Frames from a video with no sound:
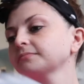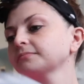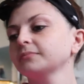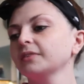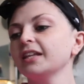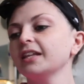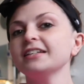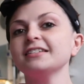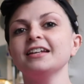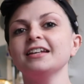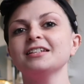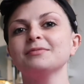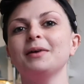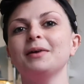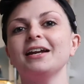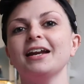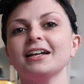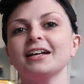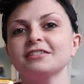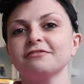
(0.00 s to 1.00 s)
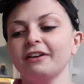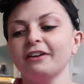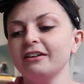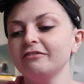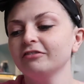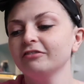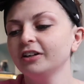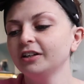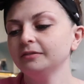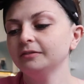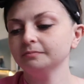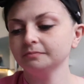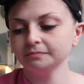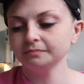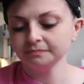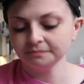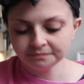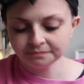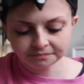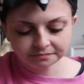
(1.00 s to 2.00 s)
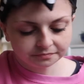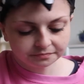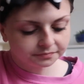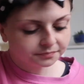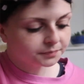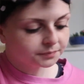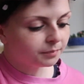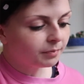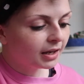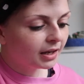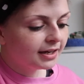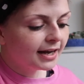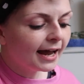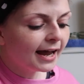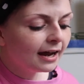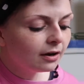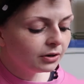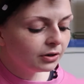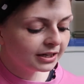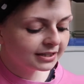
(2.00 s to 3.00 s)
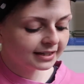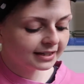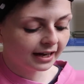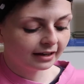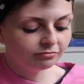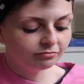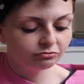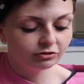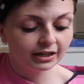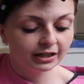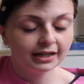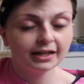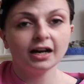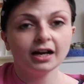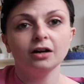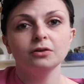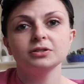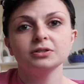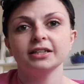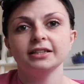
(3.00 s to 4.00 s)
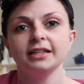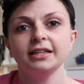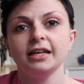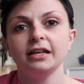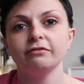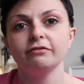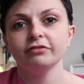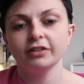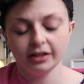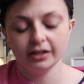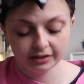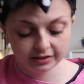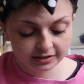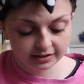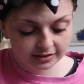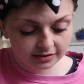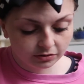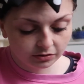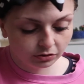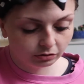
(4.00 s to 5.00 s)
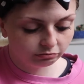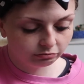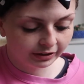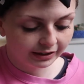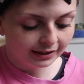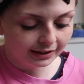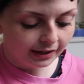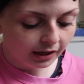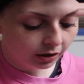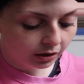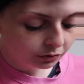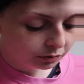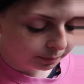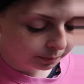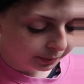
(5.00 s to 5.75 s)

This is my next favourite. Now it's getting really cold in the evenings, not really cold,